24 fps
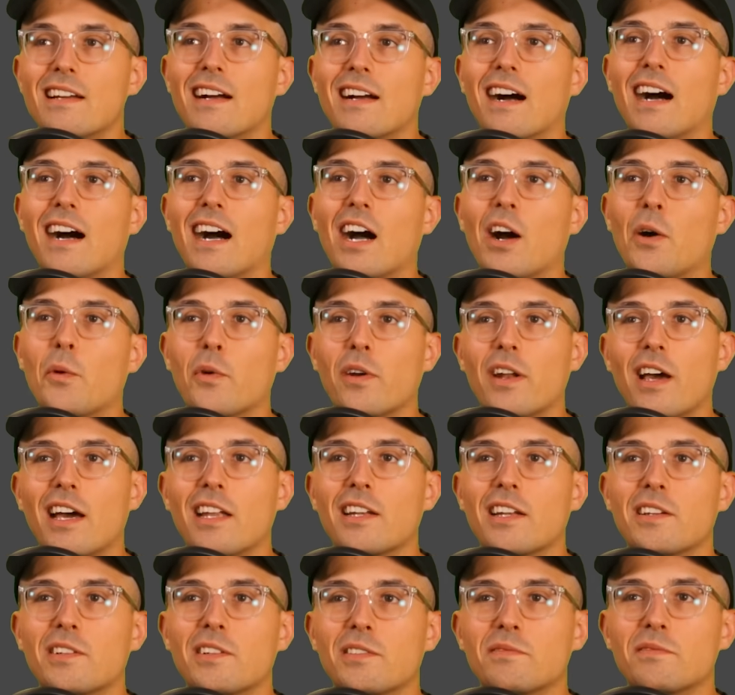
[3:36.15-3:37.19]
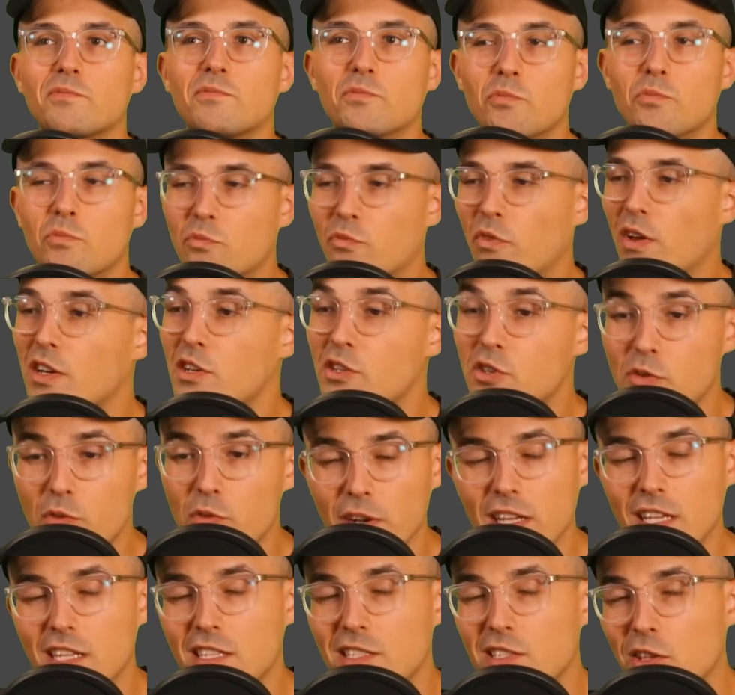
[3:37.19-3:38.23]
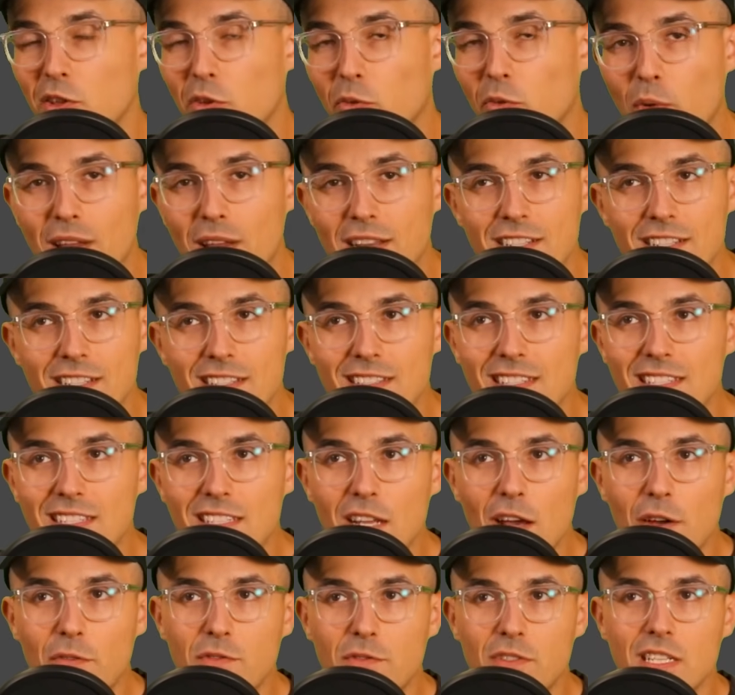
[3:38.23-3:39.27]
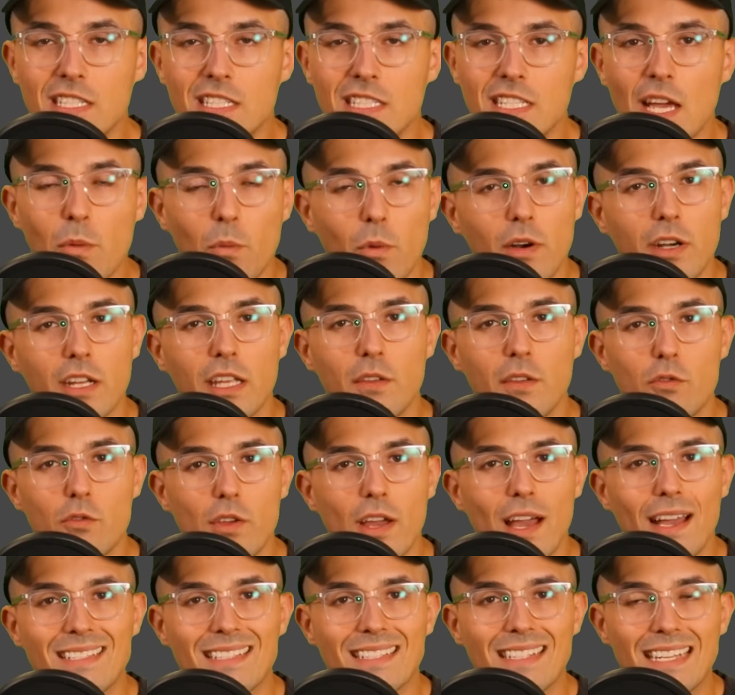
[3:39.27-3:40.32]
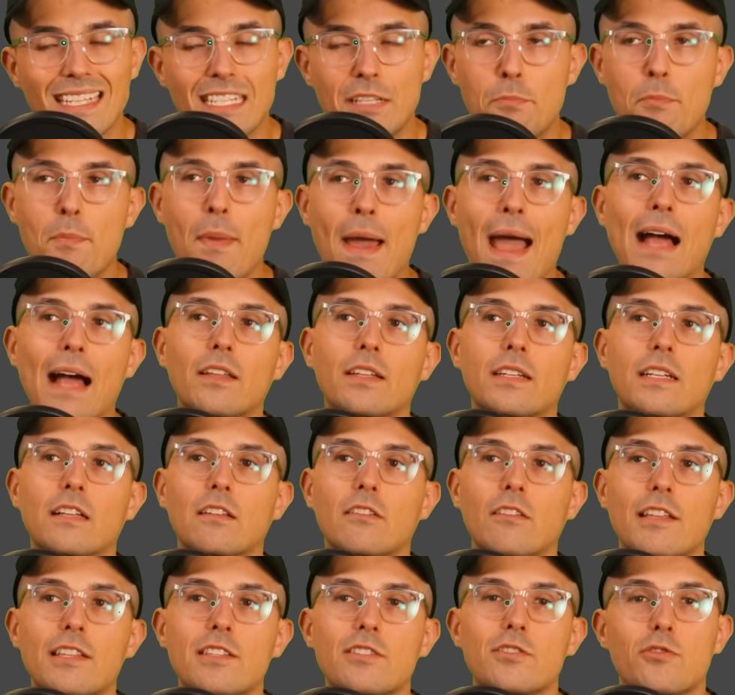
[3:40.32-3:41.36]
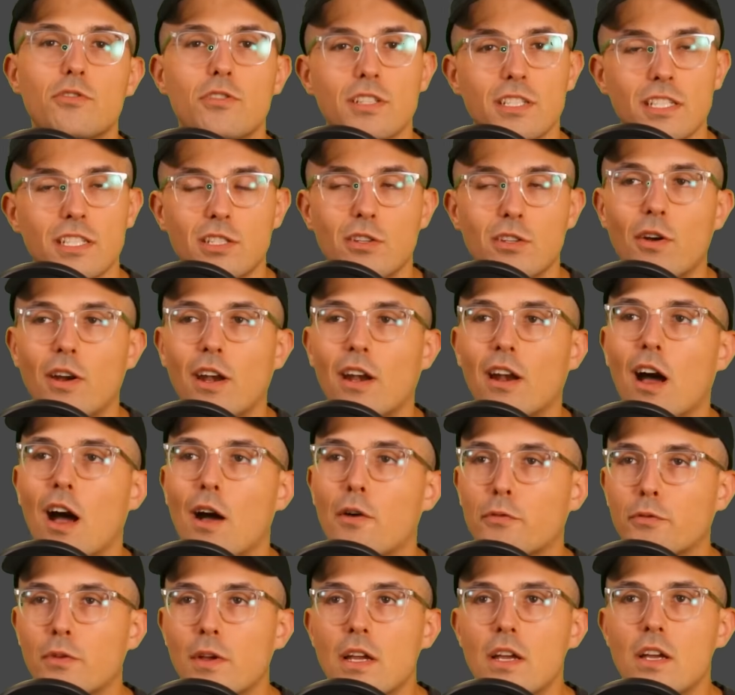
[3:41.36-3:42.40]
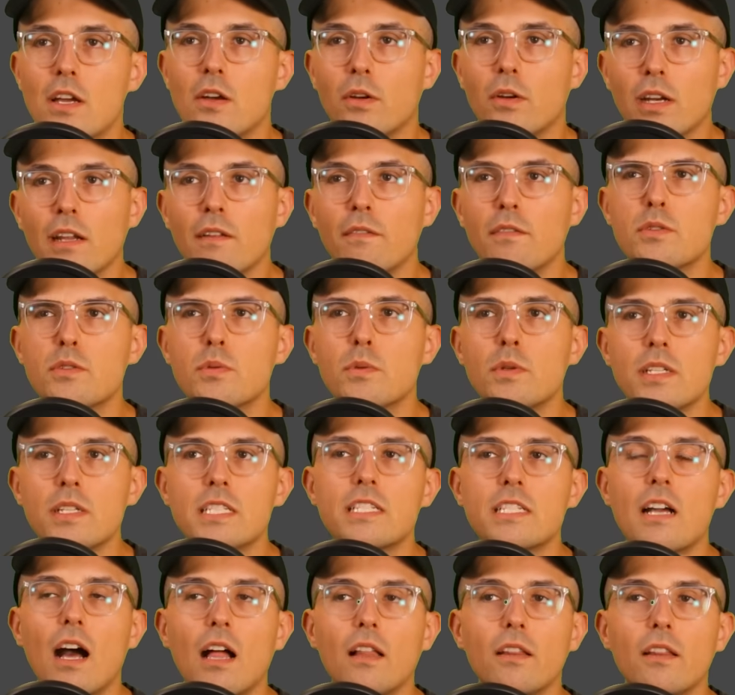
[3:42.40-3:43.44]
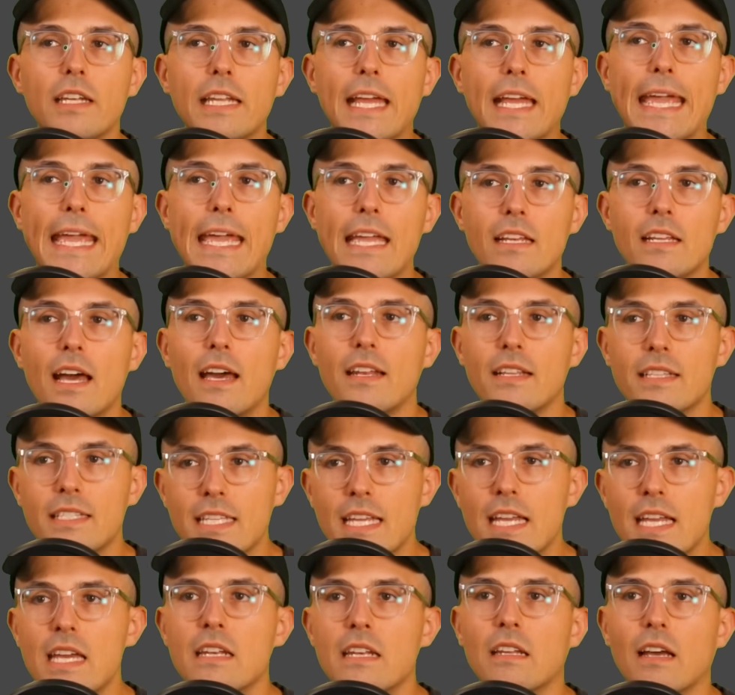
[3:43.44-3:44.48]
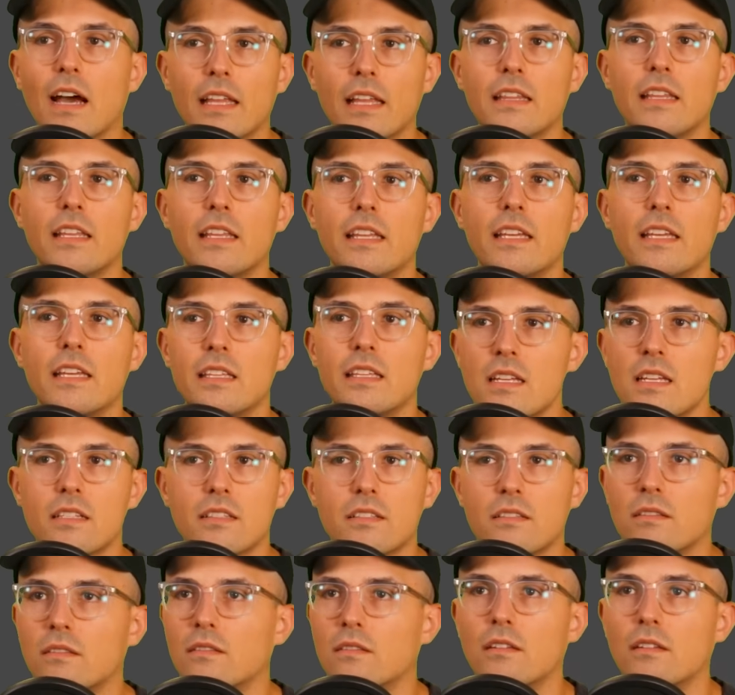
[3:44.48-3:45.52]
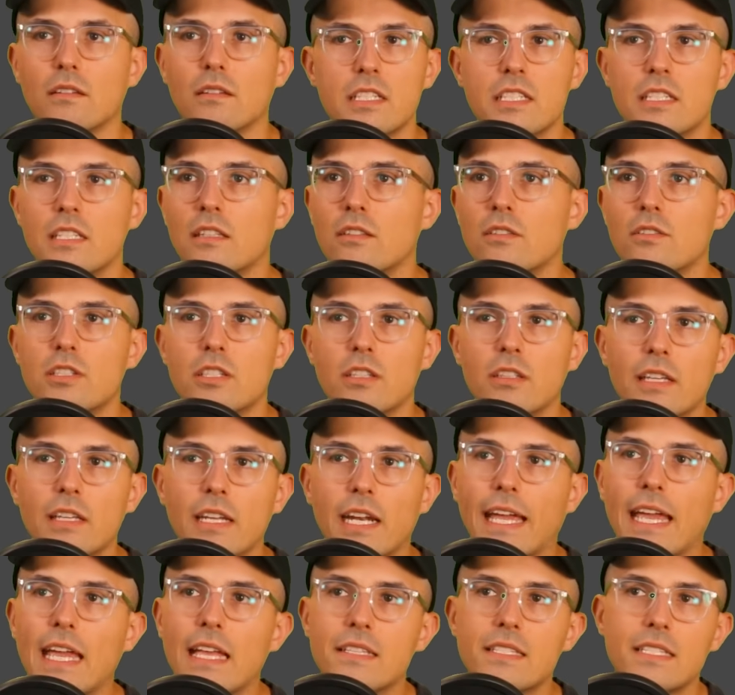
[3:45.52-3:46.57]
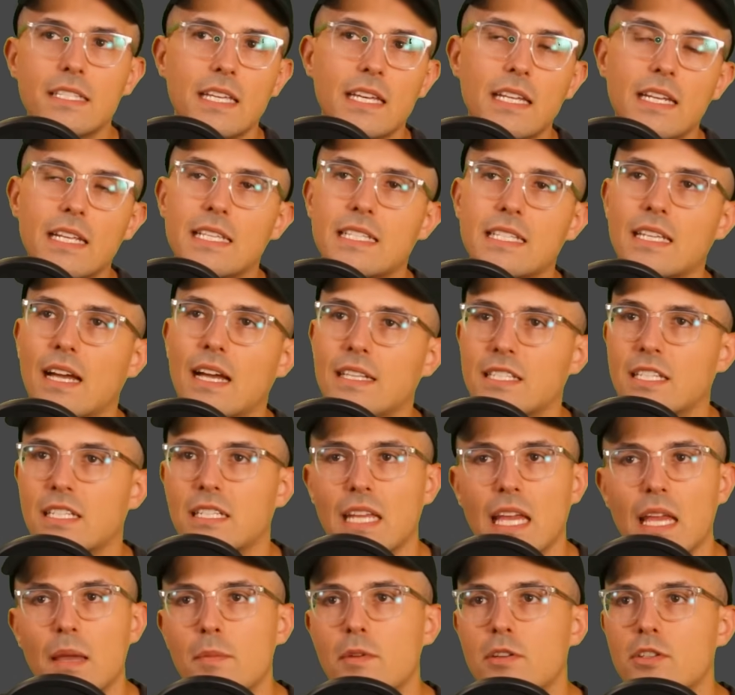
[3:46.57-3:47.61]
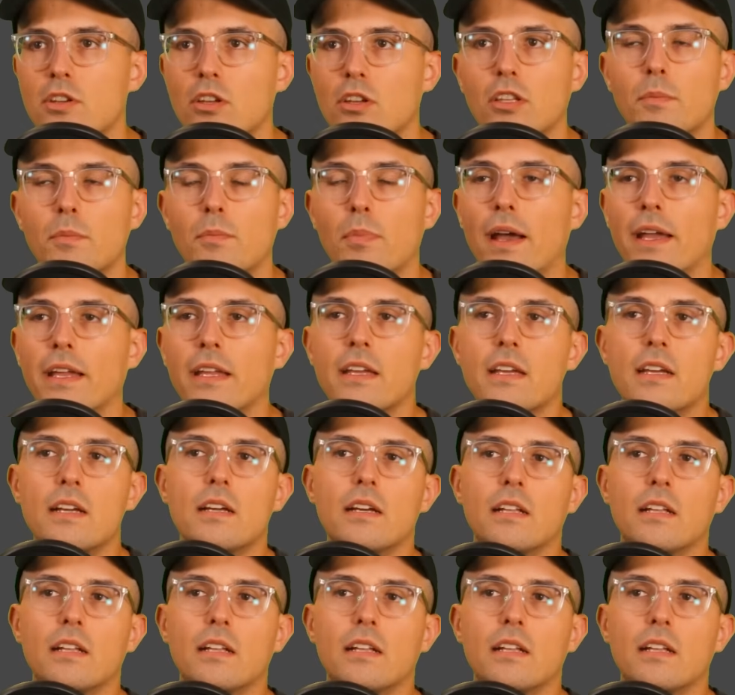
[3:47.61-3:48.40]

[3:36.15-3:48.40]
We're not venturing into the wretched stuff just yet. Wanted to give you guys a nice palate cleanser to start it off. We gave this one a solid 8 out of 10. I think it's nice. The listing looks clean. I can't see any signs of damage on the bike.